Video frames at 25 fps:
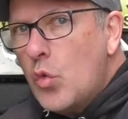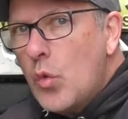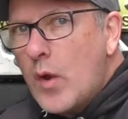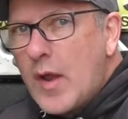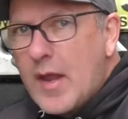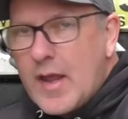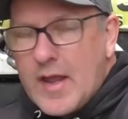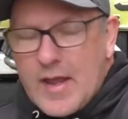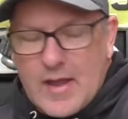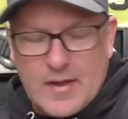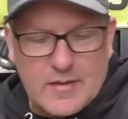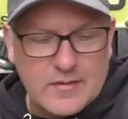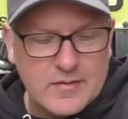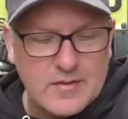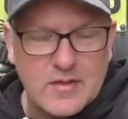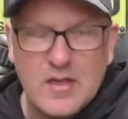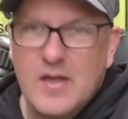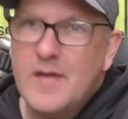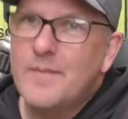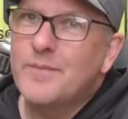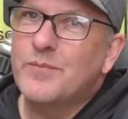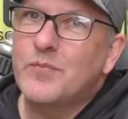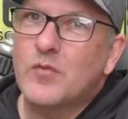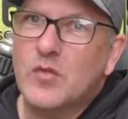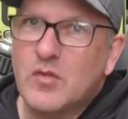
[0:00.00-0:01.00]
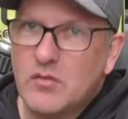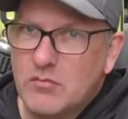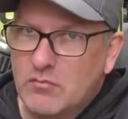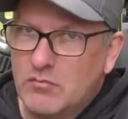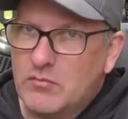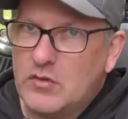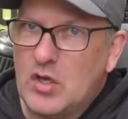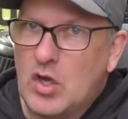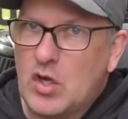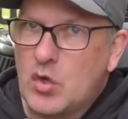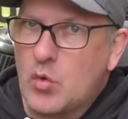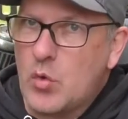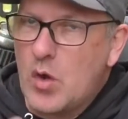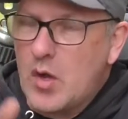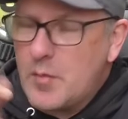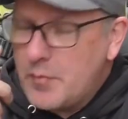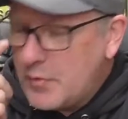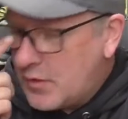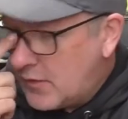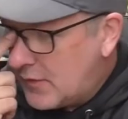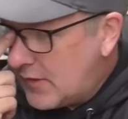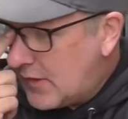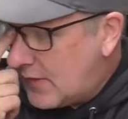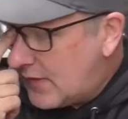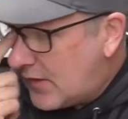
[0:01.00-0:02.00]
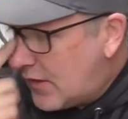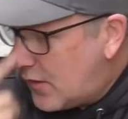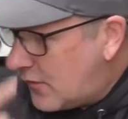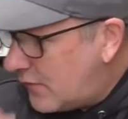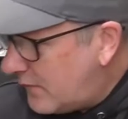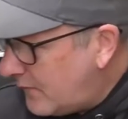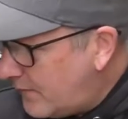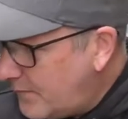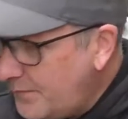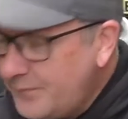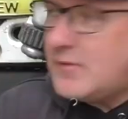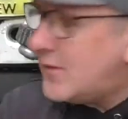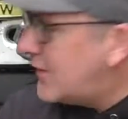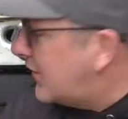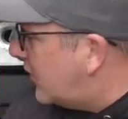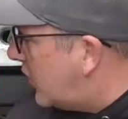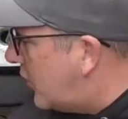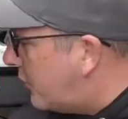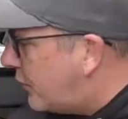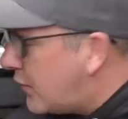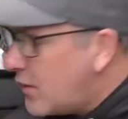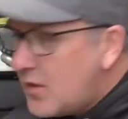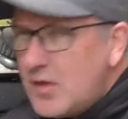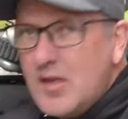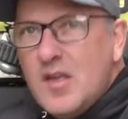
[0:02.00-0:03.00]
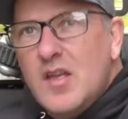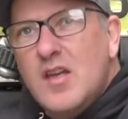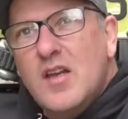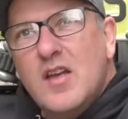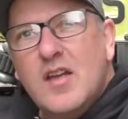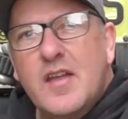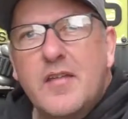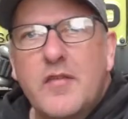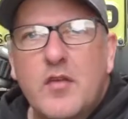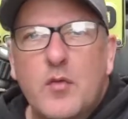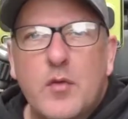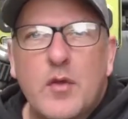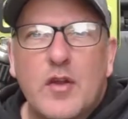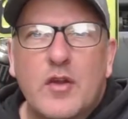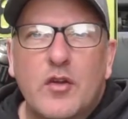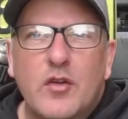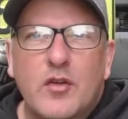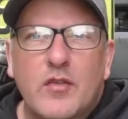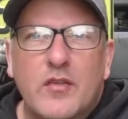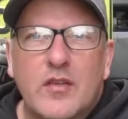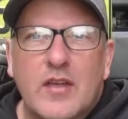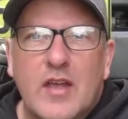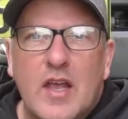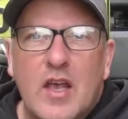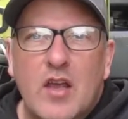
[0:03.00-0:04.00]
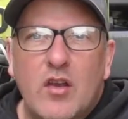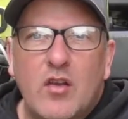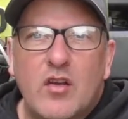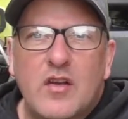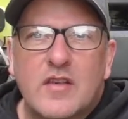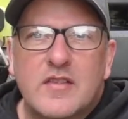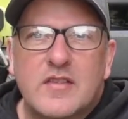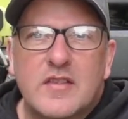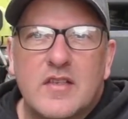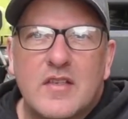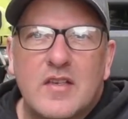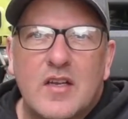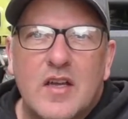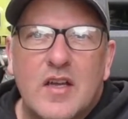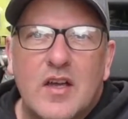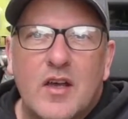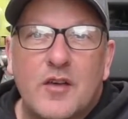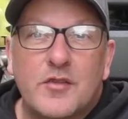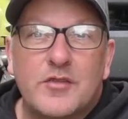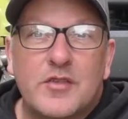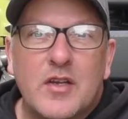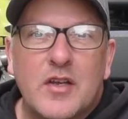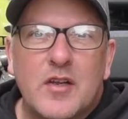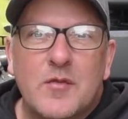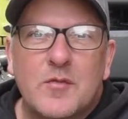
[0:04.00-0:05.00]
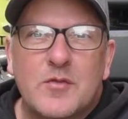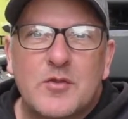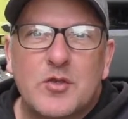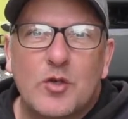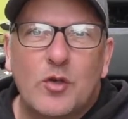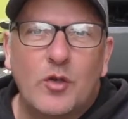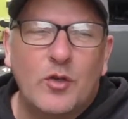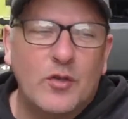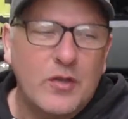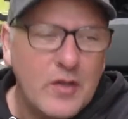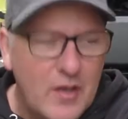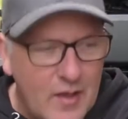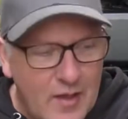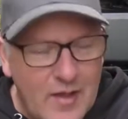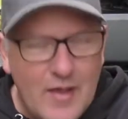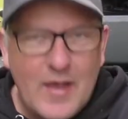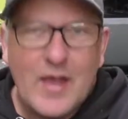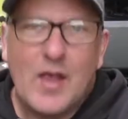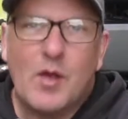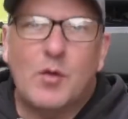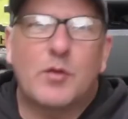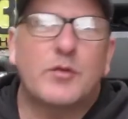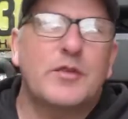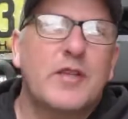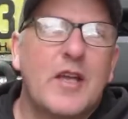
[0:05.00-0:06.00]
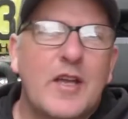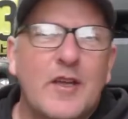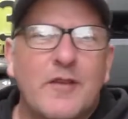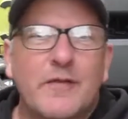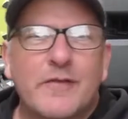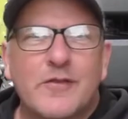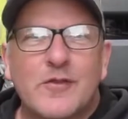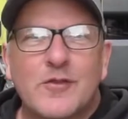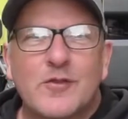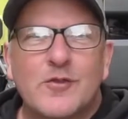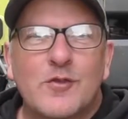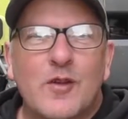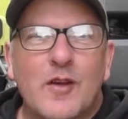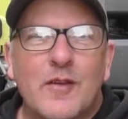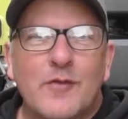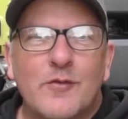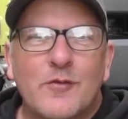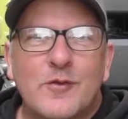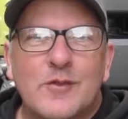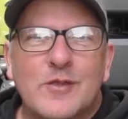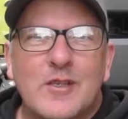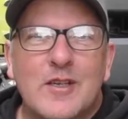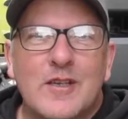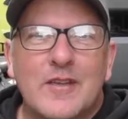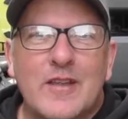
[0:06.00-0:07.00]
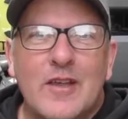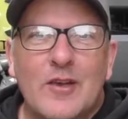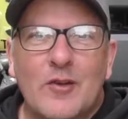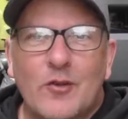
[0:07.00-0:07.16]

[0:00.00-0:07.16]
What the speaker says: warehouse. Don't quote me on that though. Let's jump in, give you a quick look at the CREE lights, and I'll show you them installed. I'll take it for a drive and we'll see how they